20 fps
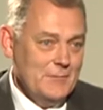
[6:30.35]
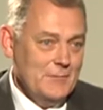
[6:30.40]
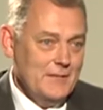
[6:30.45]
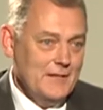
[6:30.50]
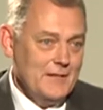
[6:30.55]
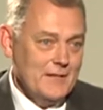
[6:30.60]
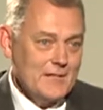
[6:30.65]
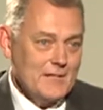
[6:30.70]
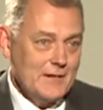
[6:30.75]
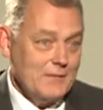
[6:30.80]

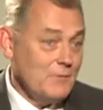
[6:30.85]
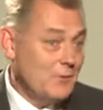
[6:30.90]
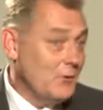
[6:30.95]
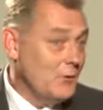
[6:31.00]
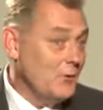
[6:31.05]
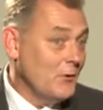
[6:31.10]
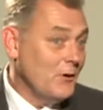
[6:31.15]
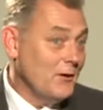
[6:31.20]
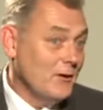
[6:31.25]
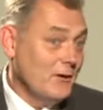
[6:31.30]
because every
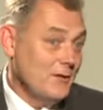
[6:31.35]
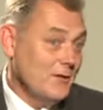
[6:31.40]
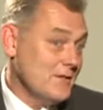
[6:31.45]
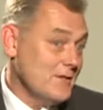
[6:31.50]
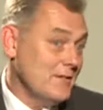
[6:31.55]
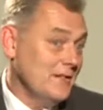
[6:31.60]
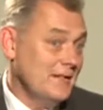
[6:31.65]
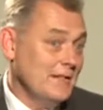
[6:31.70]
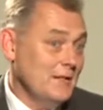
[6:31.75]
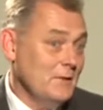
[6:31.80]
oil
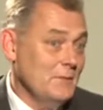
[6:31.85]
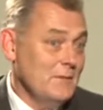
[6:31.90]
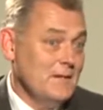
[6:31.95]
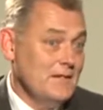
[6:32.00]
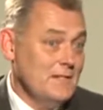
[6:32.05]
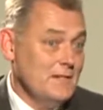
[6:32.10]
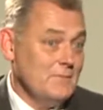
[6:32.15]
is a little bit